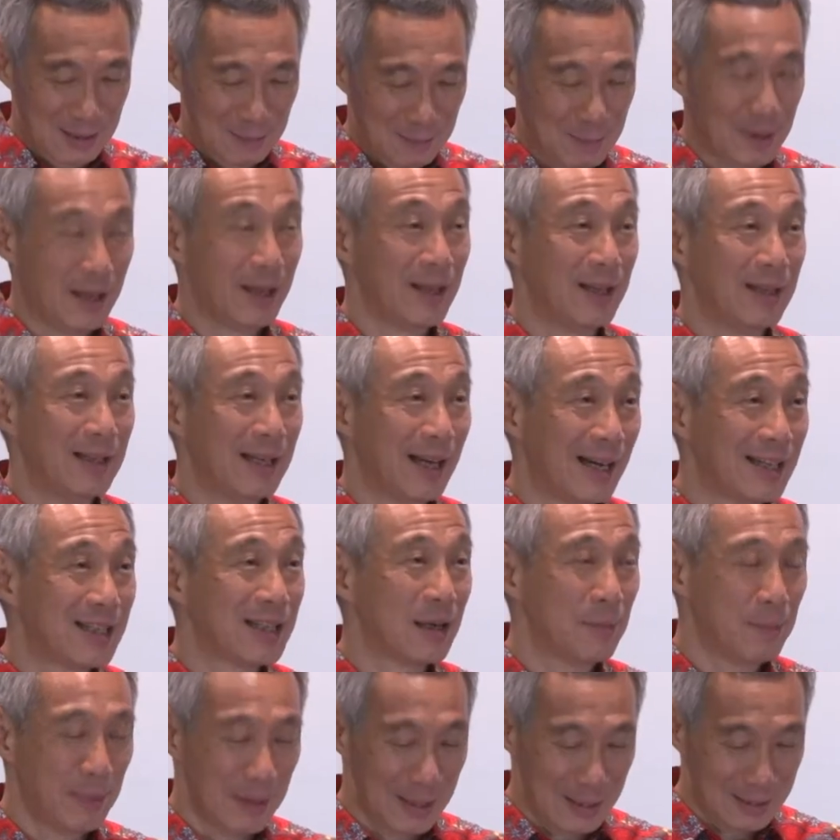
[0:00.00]
Brother
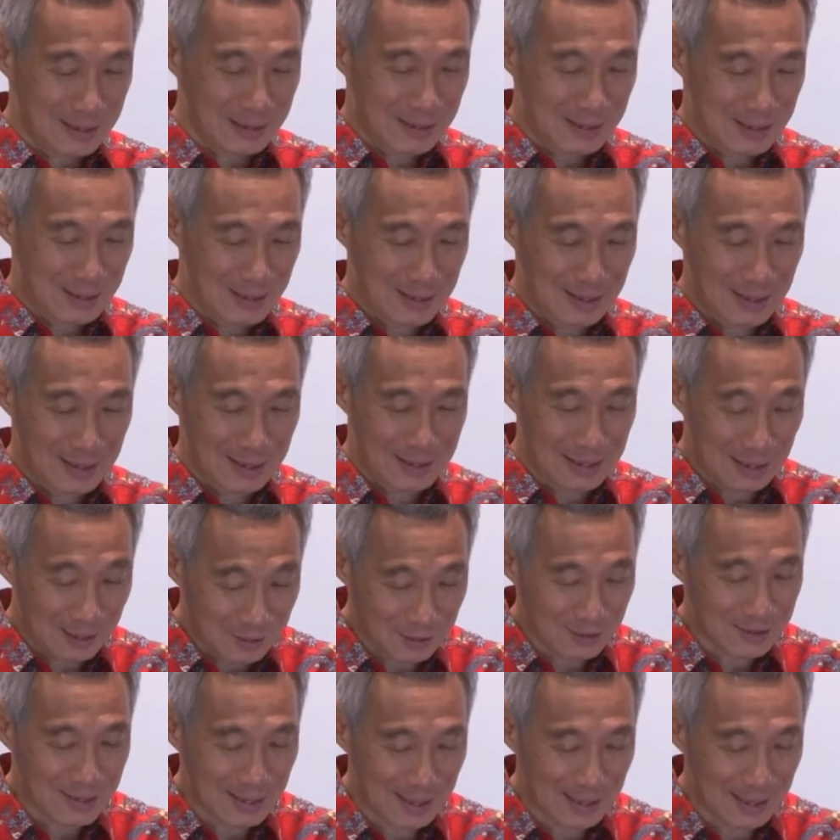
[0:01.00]
Nachapang, General